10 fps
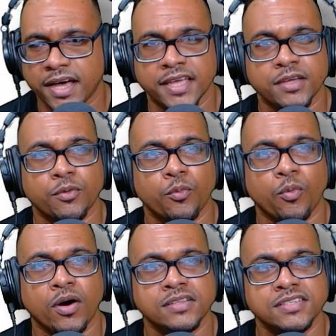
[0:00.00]
by
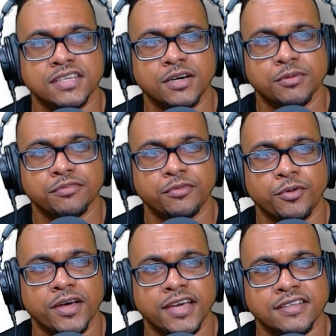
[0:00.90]
1 take away
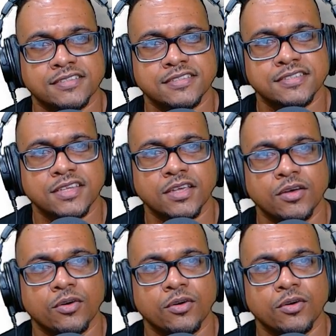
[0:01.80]
4x